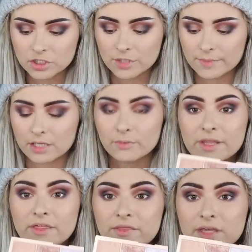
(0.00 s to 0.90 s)
gonna jump in
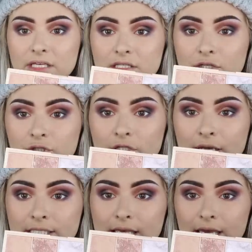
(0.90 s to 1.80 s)
with these two
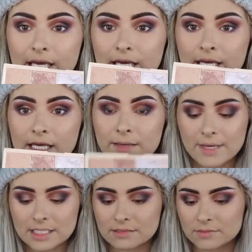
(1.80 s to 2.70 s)
shades here,
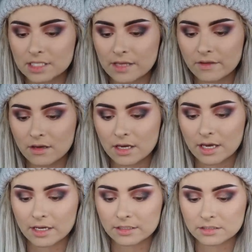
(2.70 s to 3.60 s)
mix them together,
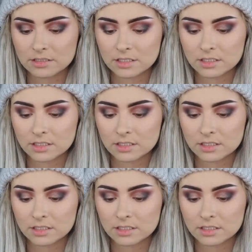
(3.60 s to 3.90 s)
and